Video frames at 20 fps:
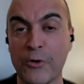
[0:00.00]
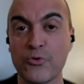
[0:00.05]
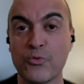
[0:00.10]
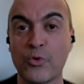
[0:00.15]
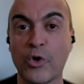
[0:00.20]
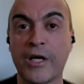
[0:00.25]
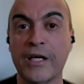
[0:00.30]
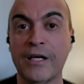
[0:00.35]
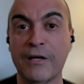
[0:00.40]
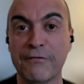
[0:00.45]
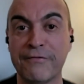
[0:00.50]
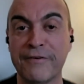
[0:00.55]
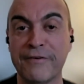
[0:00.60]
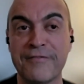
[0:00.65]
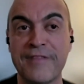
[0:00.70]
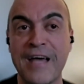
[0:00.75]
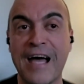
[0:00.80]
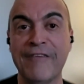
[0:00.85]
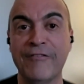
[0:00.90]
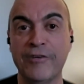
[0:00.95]
I was working on
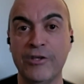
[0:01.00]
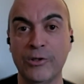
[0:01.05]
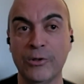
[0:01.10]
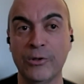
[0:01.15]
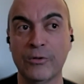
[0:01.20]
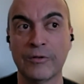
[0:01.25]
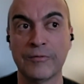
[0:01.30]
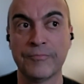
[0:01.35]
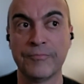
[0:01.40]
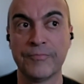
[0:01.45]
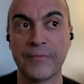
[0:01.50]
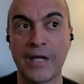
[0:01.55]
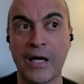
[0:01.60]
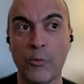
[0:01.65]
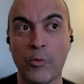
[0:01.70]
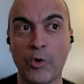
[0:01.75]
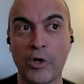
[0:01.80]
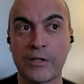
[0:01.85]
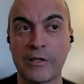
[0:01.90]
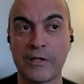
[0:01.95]
Fifth Avenue.
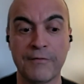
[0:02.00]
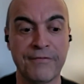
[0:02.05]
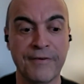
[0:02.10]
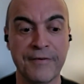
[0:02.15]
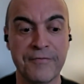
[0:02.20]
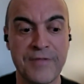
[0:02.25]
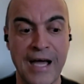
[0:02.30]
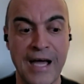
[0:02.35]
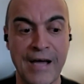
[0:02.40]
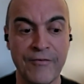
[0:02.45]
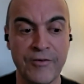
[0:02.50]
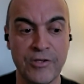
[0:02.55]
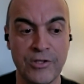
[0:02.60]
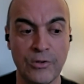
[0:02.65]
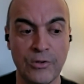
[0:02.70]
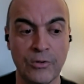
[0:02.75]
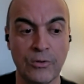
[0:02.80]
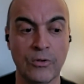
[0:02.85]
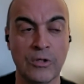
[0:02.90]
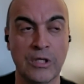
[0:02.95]
I worked on Fifth
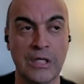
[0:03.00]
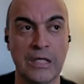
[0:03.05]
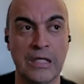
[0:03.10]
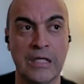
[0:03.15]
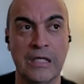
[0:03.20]
Avenue